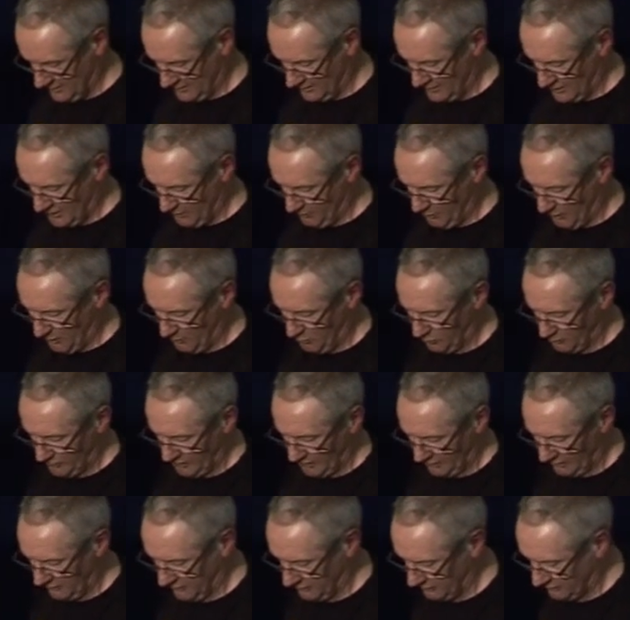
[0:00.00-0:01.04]
some people
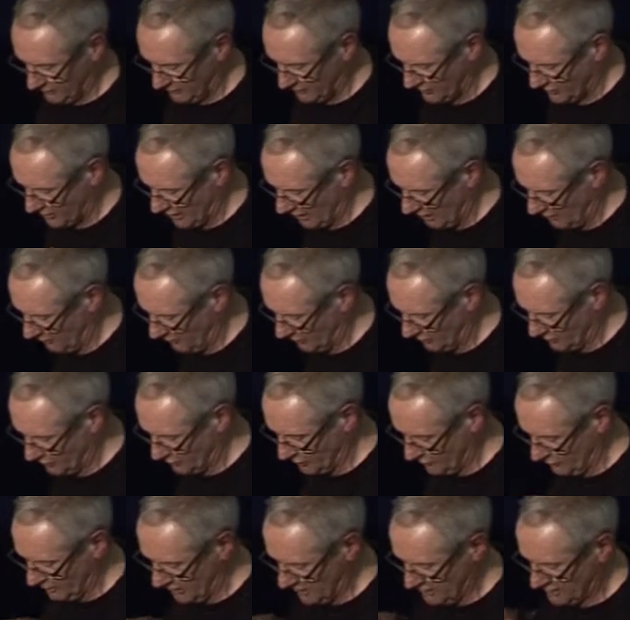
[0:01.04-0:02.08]
think you're silly when you
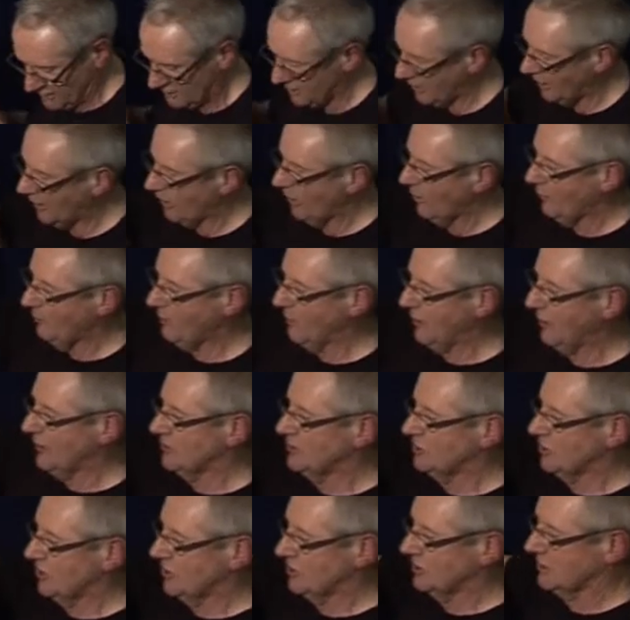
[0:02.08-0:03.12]
do this, but
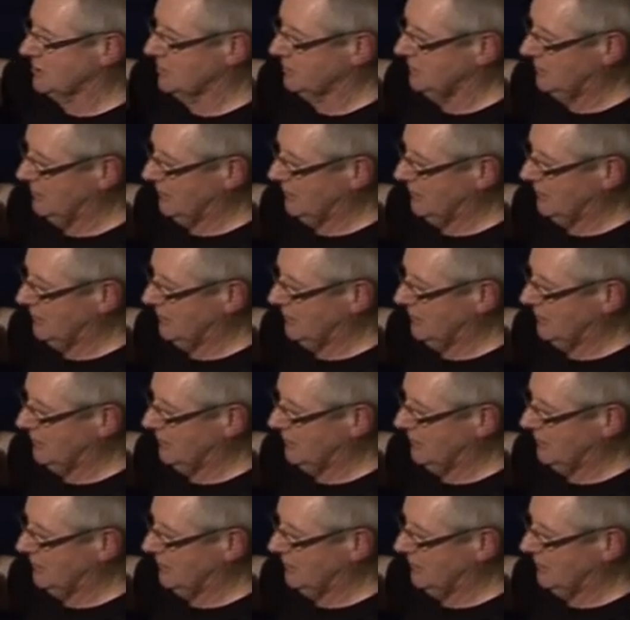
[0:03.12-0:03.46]
it's just,